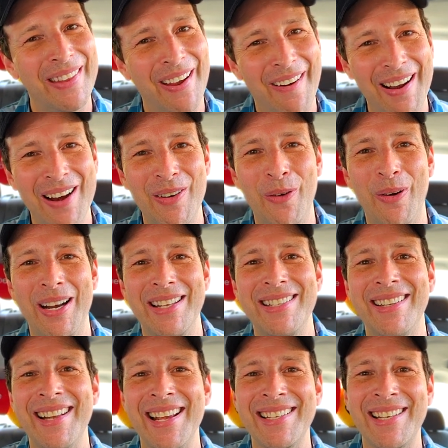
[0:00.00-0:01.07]
All right, everyone,
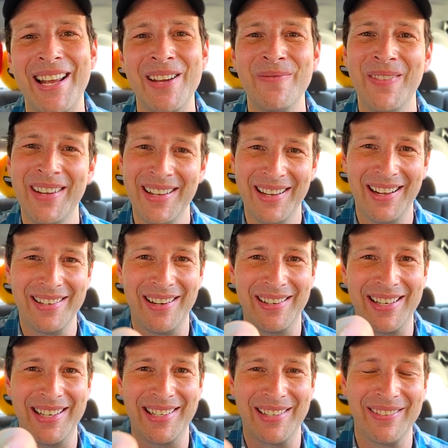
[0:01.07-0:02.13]
until next time, I'll
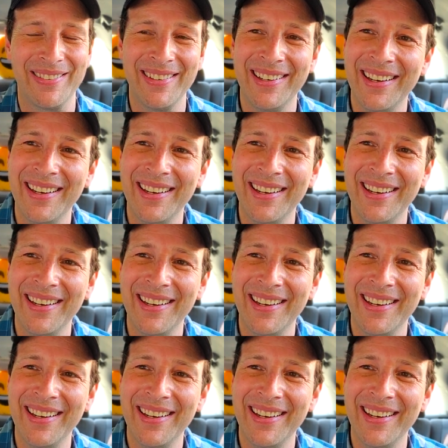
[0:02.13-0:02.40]
talk to you soon.